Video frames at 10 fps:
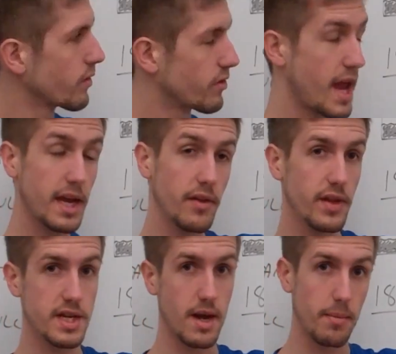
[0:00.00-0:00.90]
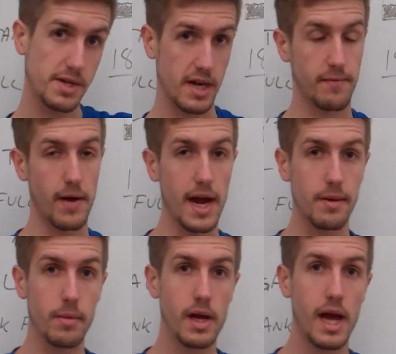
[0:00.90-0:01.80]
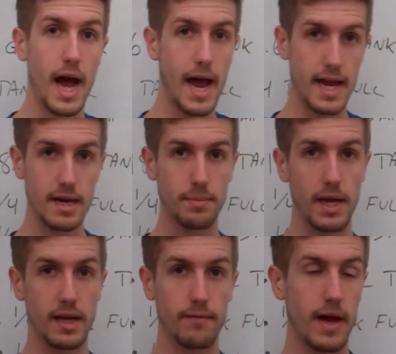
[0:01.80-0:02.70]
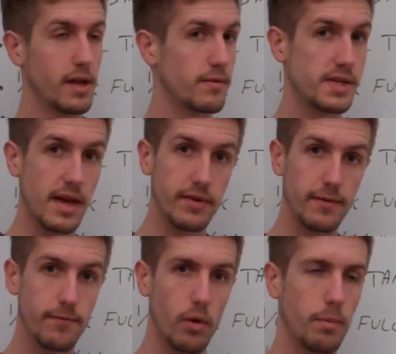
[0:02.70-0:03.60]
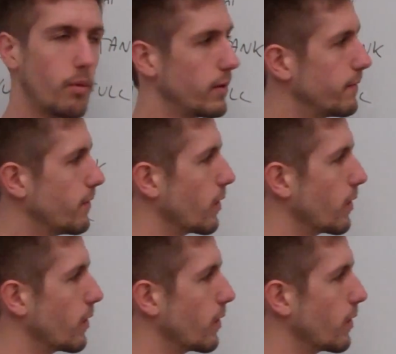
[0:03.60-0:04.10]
Taking these numbers, I divide them, I end up getting a value of 74.4.